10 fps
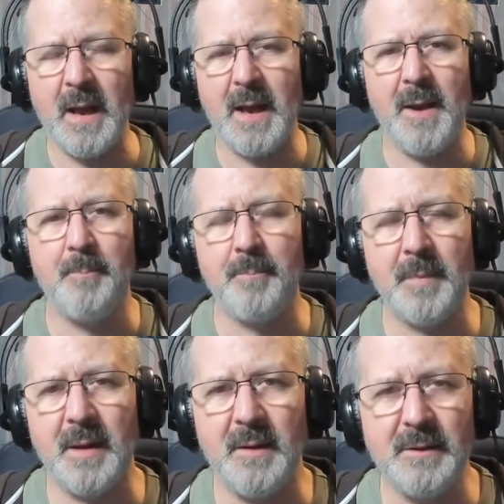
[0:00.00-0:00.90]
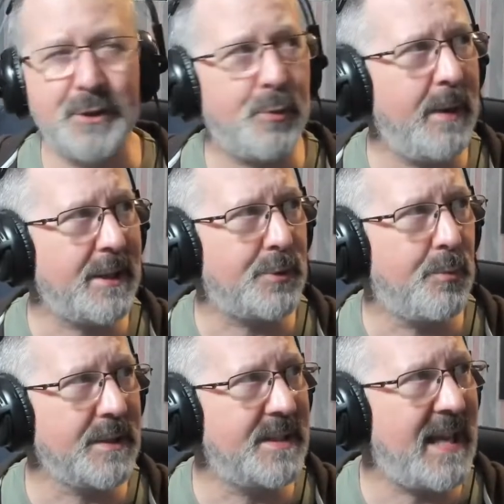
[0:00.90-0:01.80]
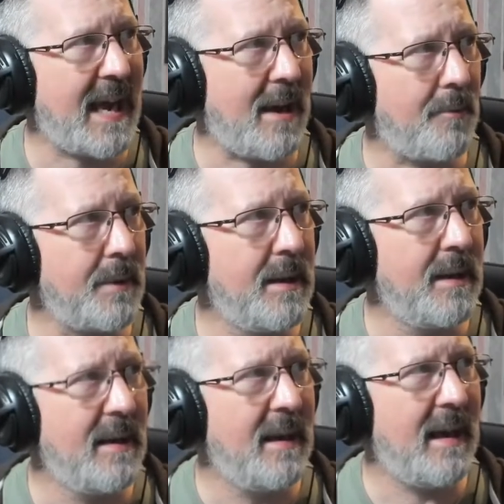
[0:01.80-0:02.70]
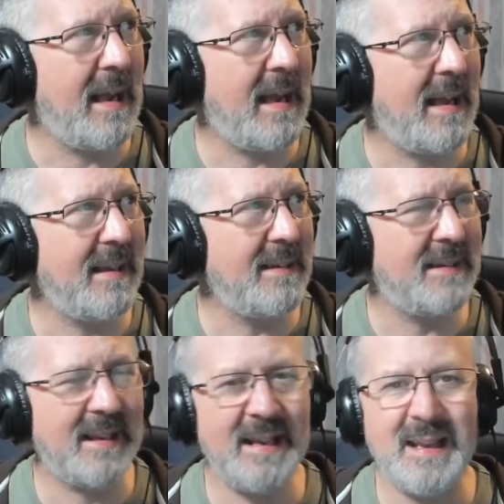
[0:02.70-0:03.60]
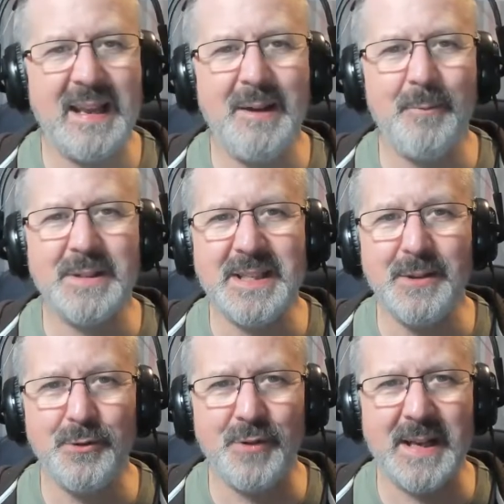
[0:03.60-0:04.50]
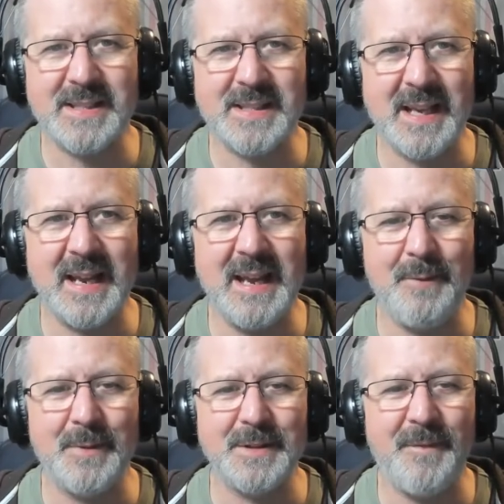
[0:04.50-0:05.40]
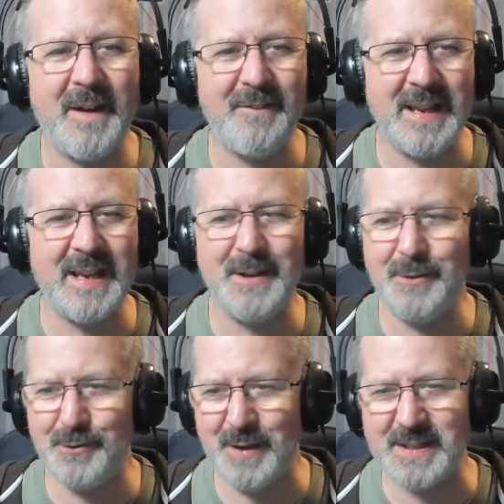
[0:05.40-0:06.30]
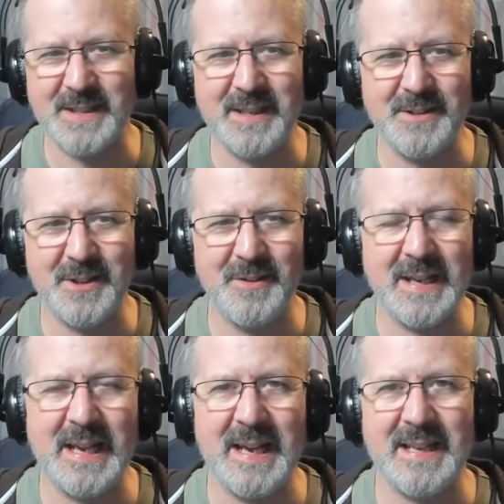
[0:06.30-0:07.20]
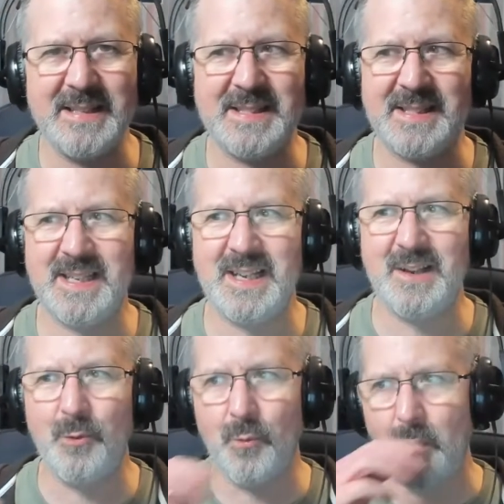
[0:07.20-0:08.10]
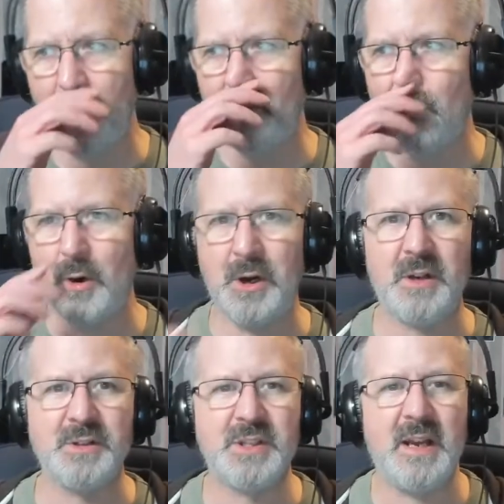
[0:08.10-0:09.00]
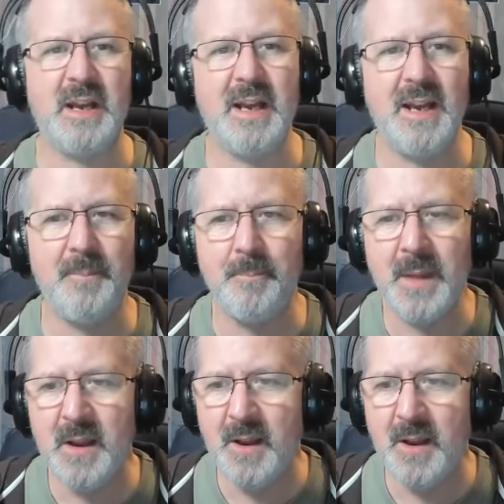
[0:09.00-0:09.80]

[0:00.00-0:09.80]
um, Twitch was down, and it, it was interesting. It was very interesting doing it and seeing what was um,